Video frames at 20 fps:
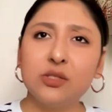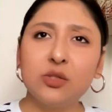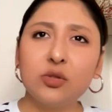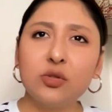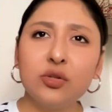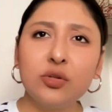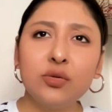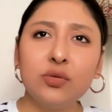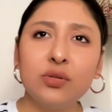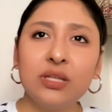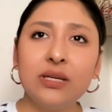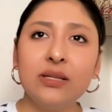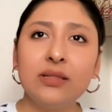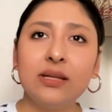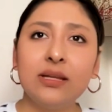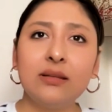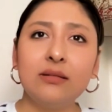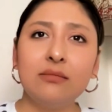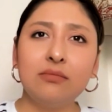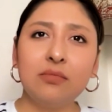So do you think
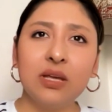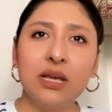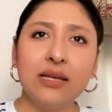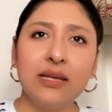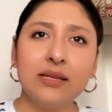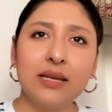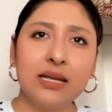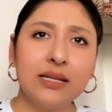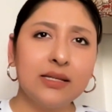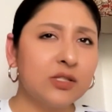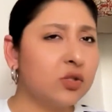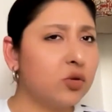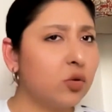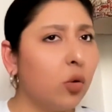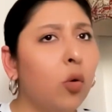that it's